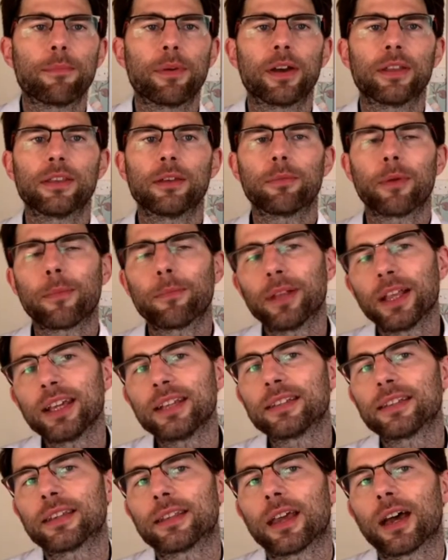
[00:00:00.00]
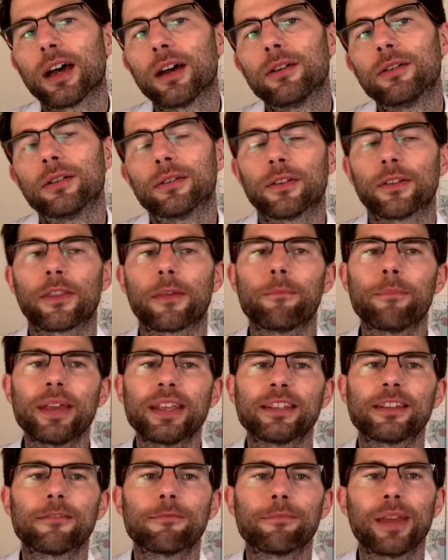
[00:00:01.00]
but you'll be pleased to know that the
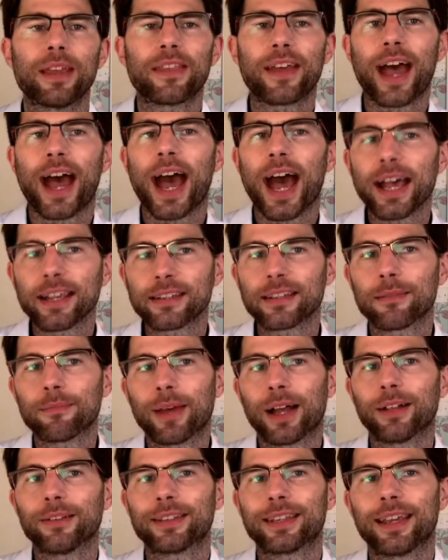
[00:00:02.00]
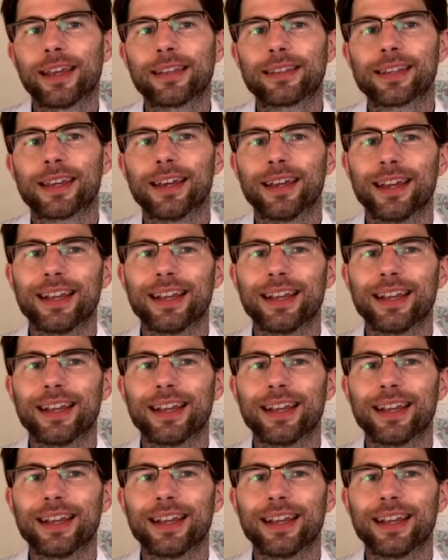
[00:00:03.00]
bit of me that hasn't melted